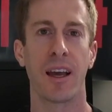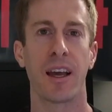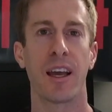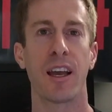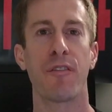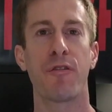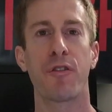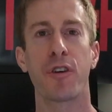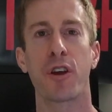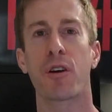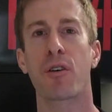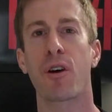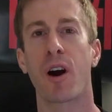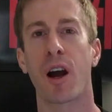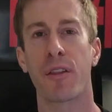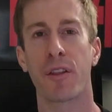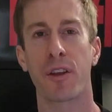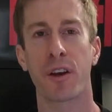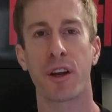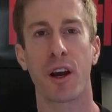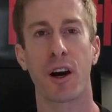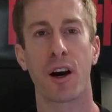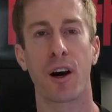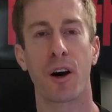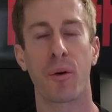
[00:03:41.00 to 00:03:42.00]
If you're on
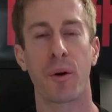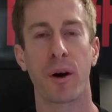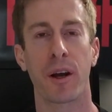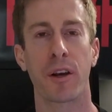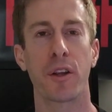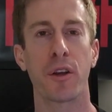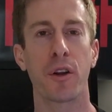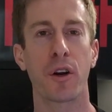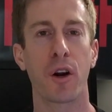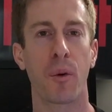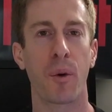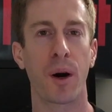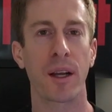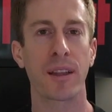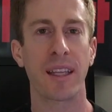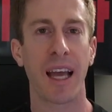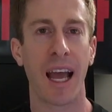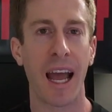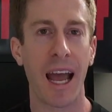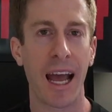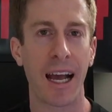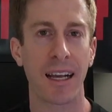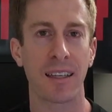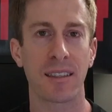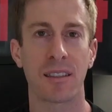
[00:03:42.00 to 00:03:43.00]
the go and you don't want the
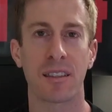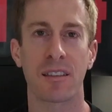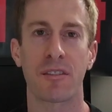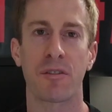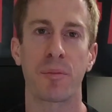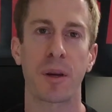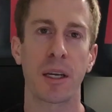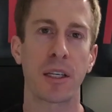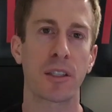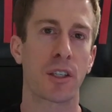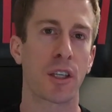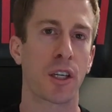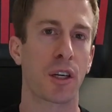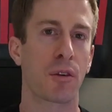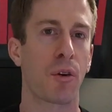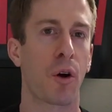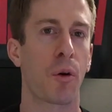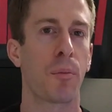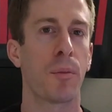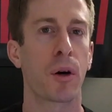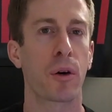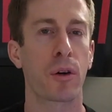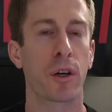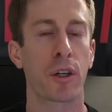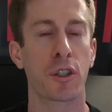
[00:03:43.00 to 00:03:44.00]
hassle of mixing your
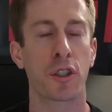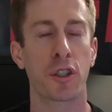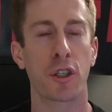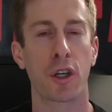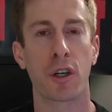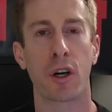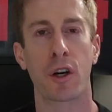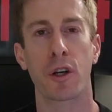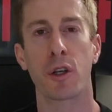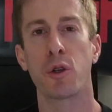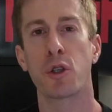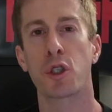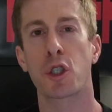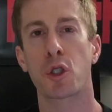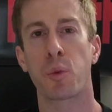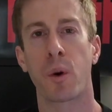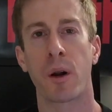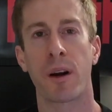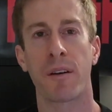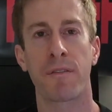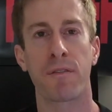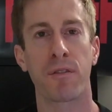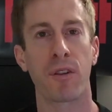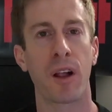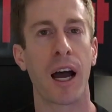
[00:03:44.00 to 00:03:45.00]
own milk and sugar, you just
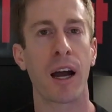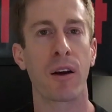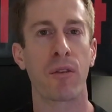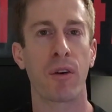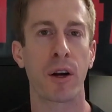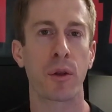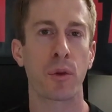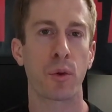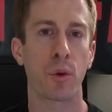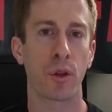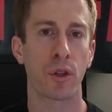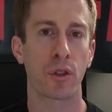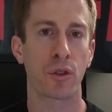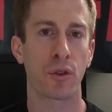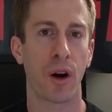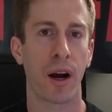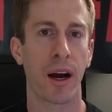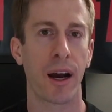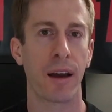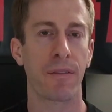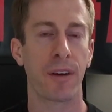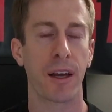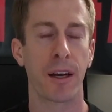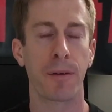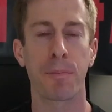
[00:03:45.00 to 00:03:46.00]
want to fly right through the
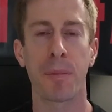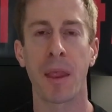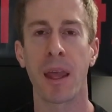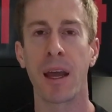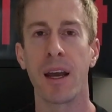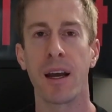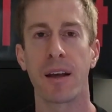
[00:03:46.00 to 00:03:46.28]
drive-in,